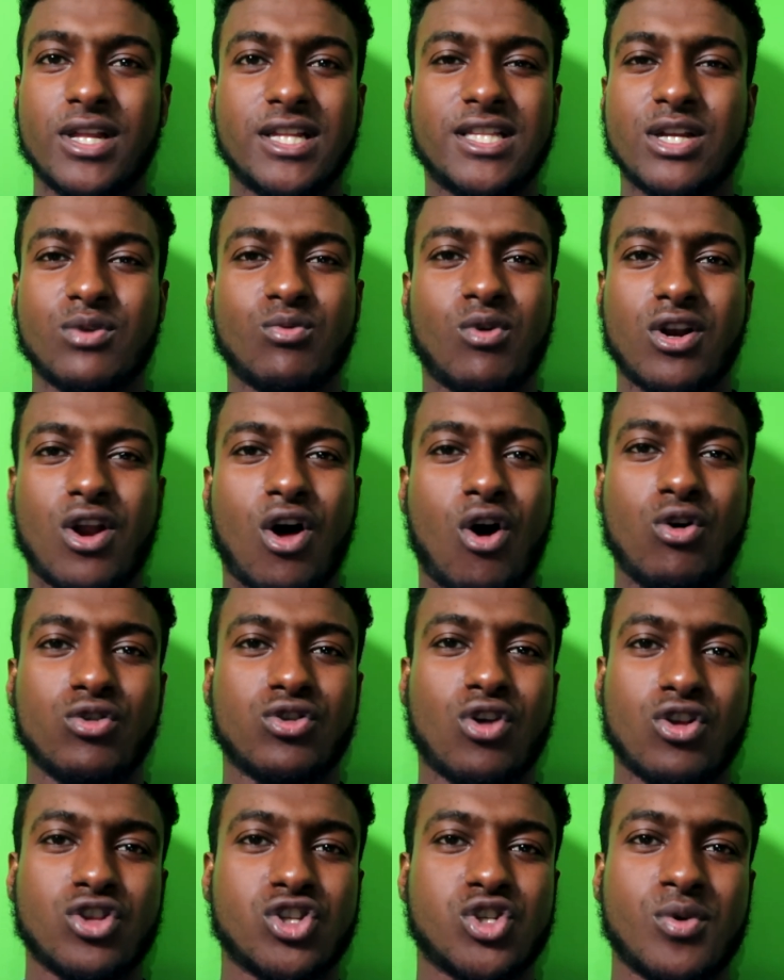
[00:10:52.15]
He didn't want to
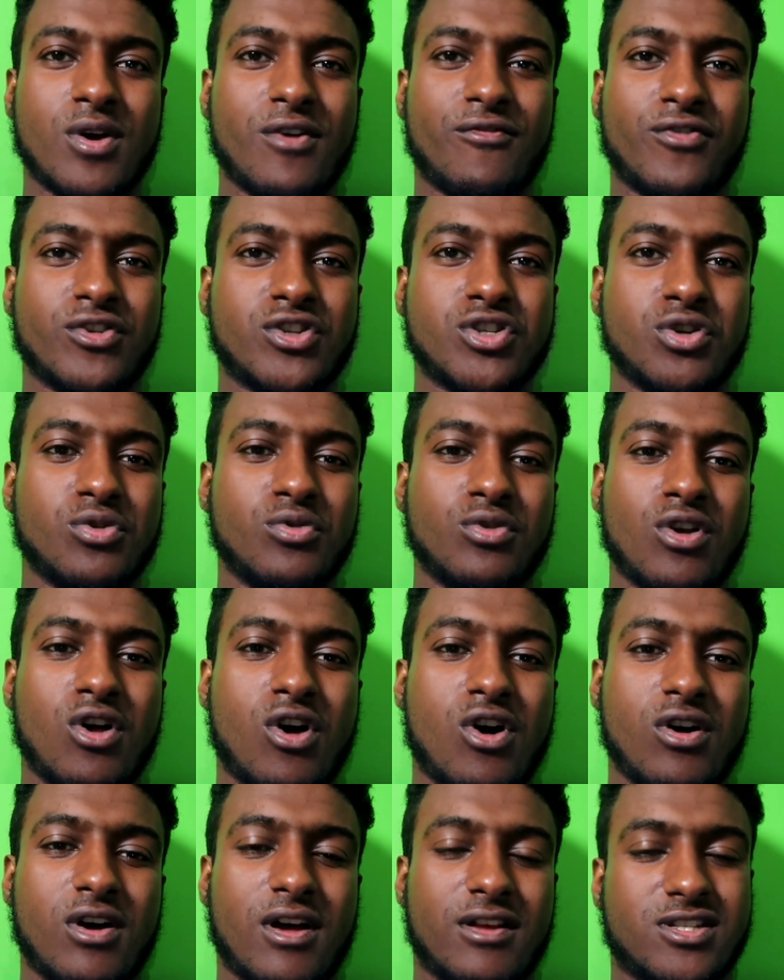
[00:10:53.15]
hold on to it for too
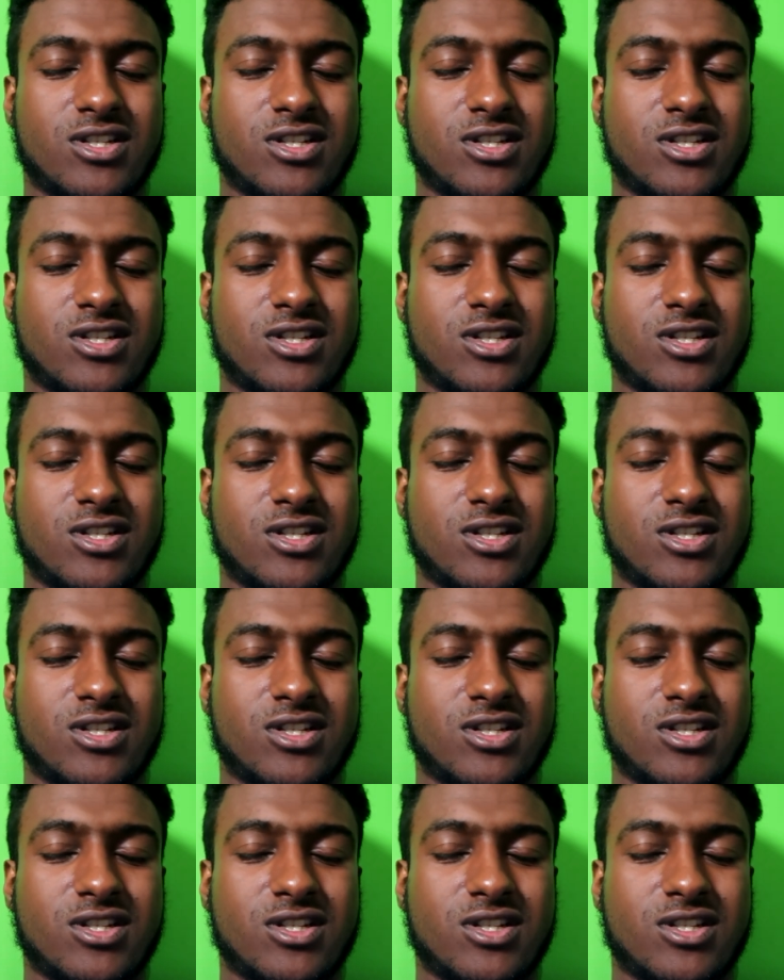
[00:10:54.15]
long.